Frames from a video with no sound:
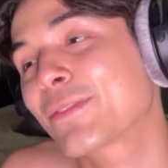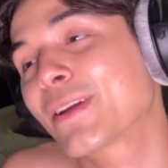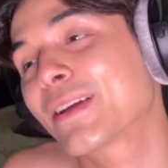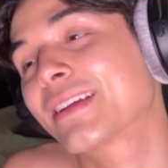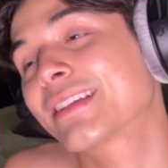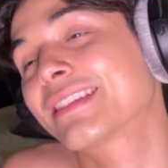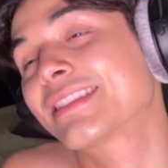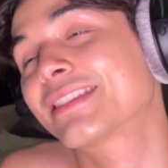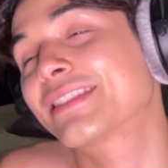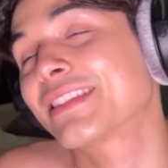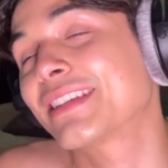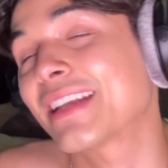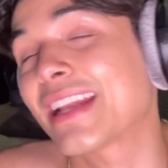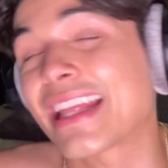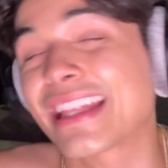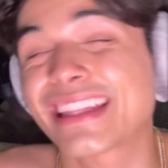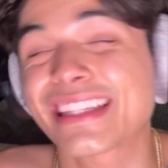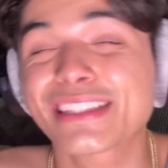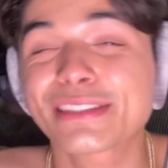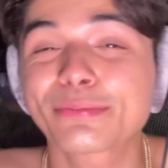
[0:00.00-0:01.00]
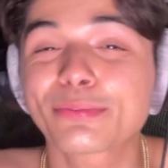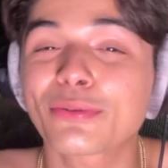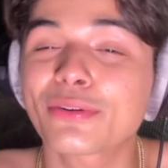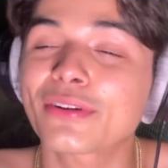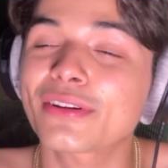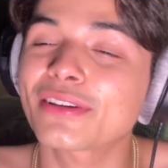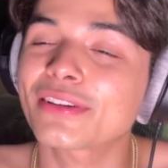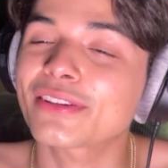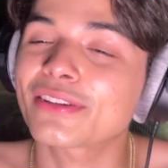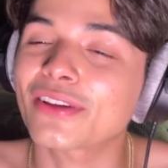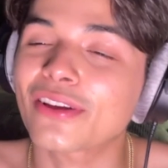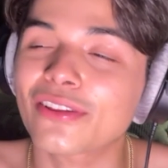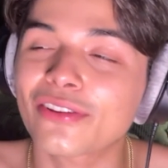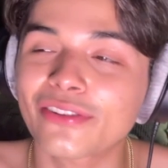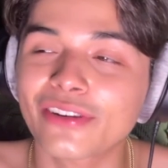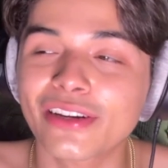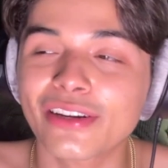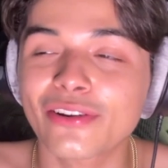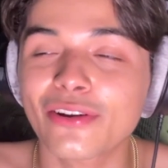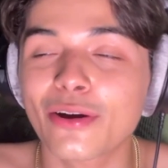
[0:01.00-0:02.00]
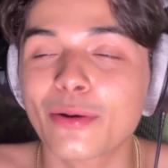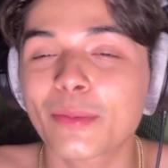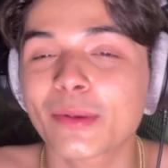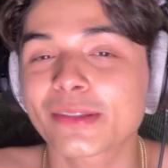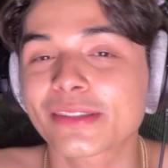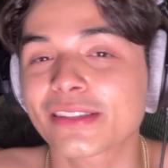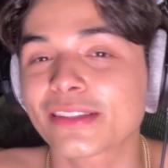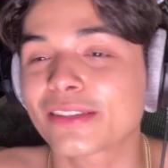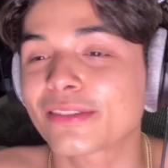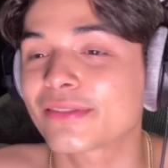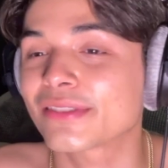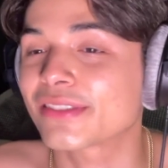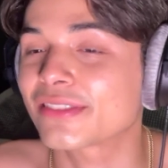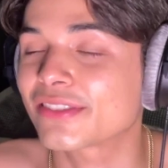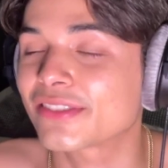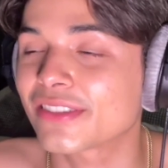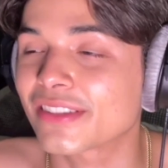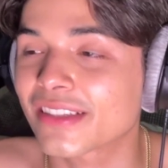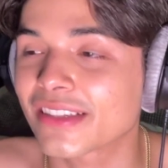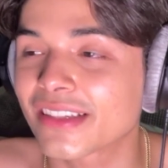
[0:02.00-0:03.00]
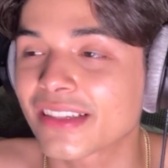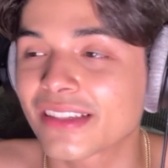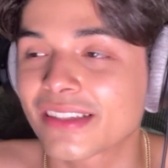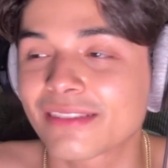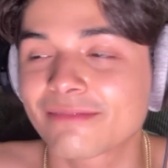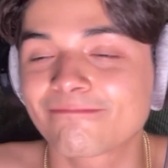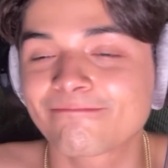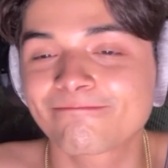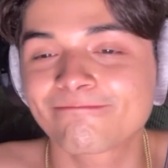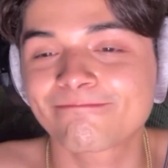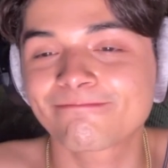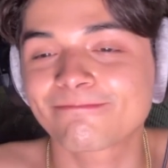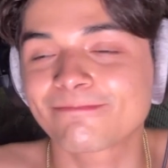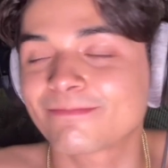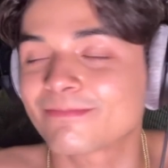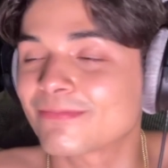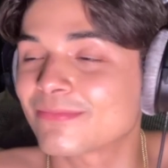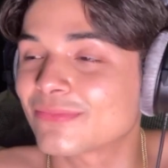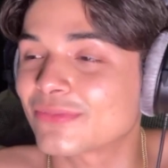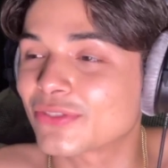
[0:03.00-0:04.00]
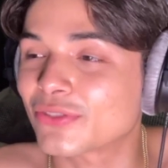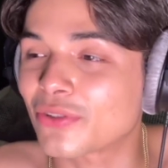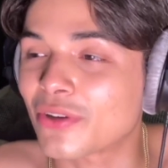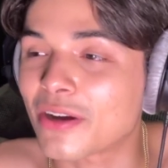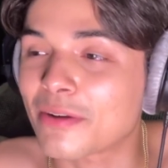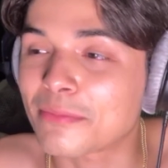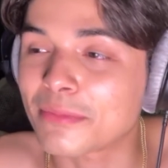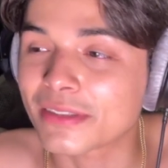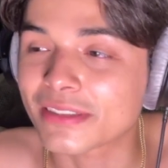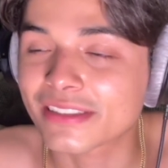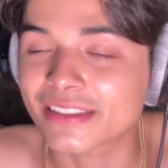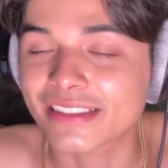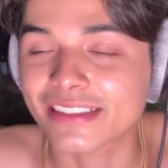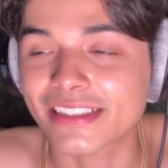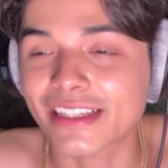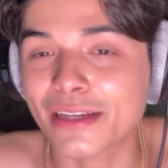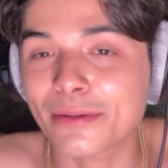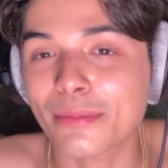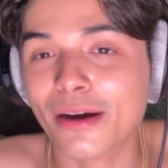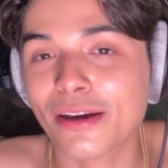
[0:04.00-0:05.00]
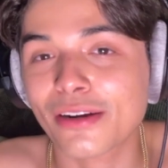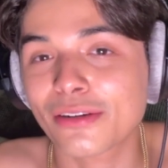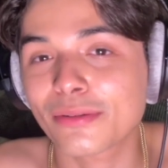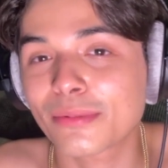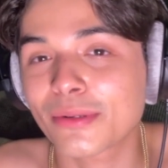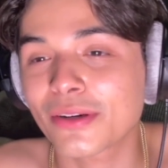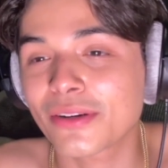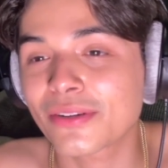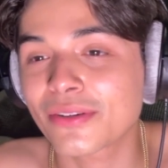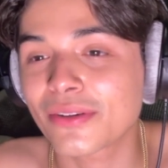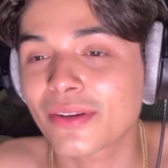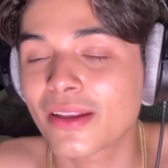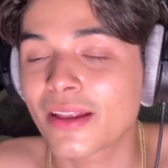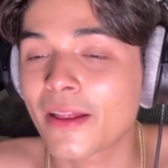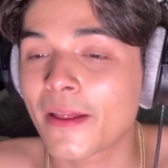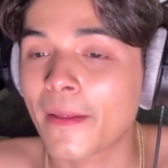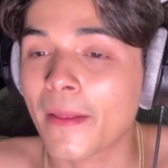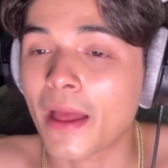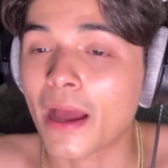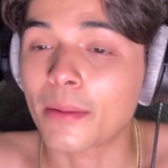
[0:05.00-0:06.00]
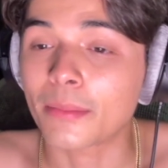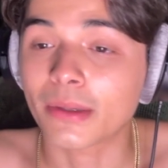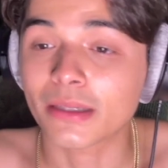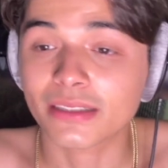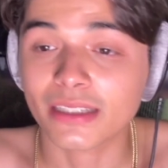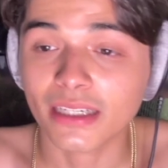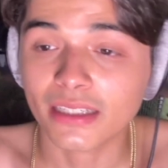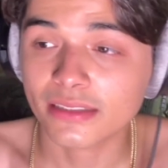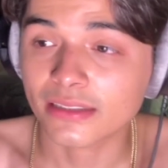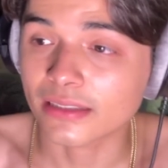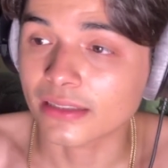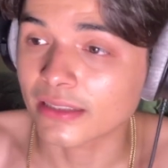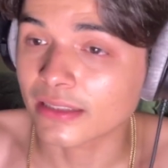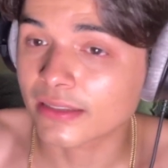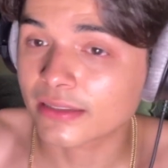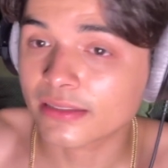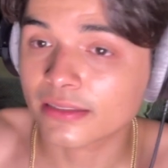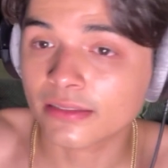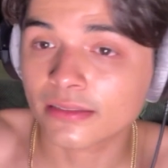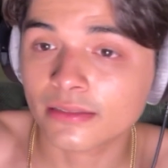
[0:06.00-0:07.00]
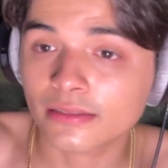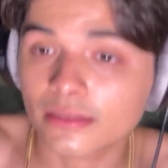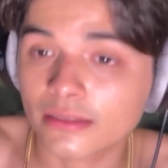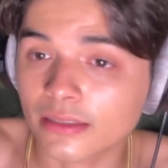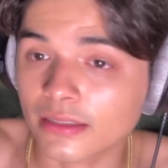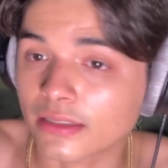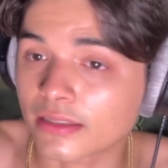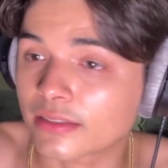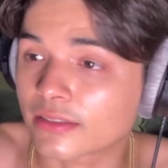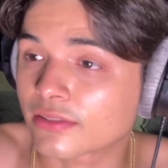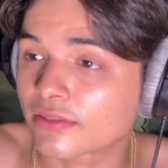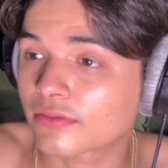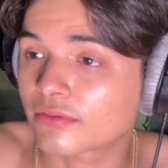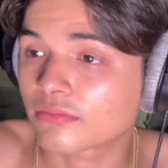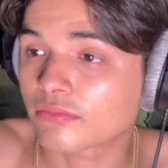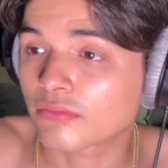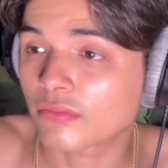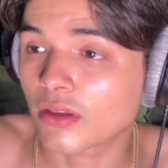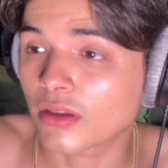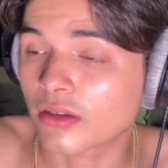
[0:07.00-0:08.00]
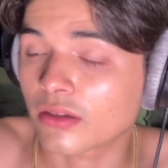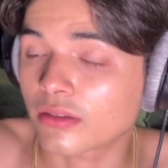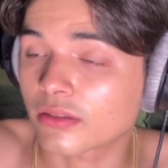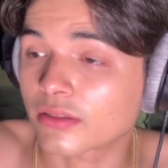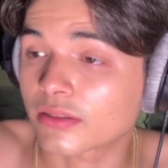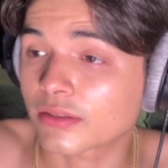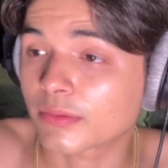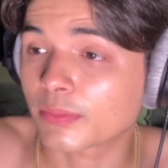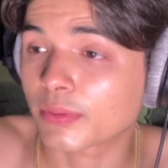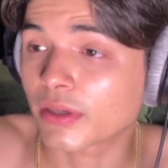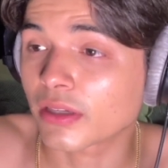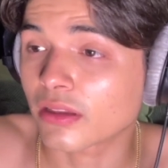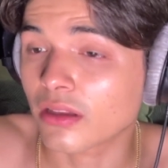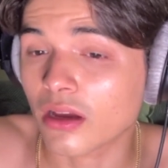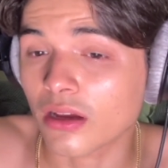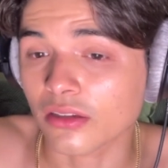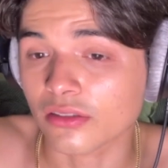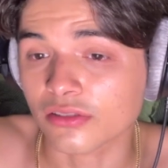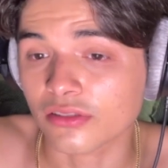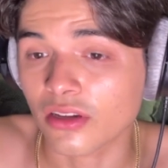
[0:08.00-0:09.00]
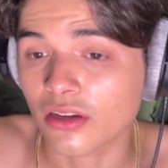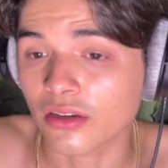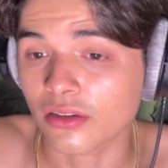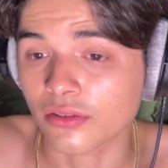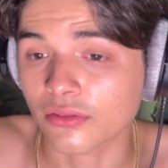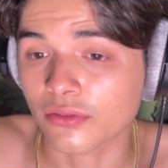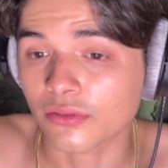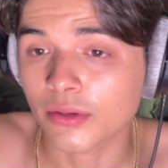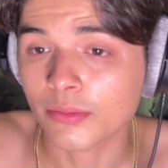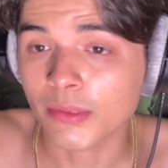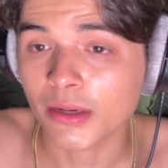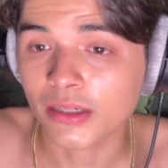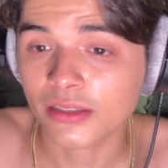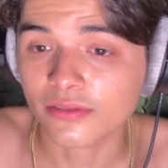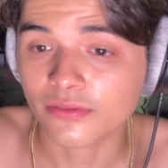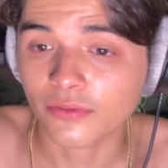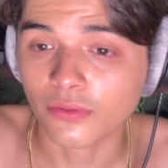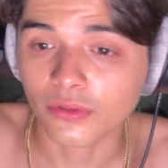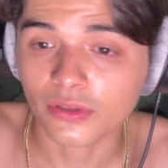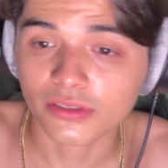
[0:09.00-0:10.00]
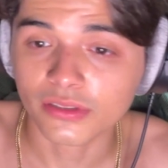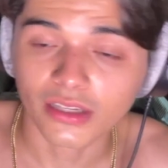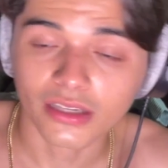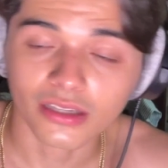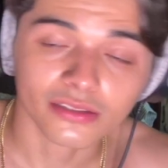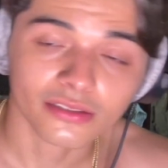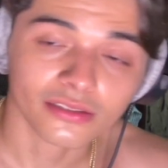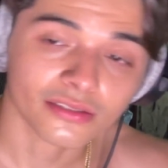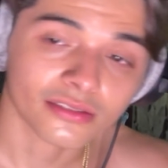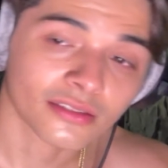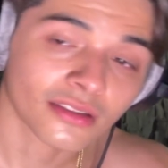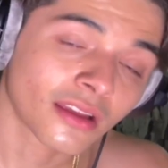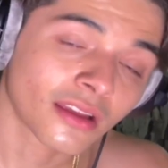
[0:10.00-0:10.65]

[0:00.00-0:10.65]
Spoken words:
Shit, at this point, y'all already know how much I love this chick. Don't have much to say about her, bro. I'm excited to listen. It's a pretty long song, 3 minutes and 40 seconds.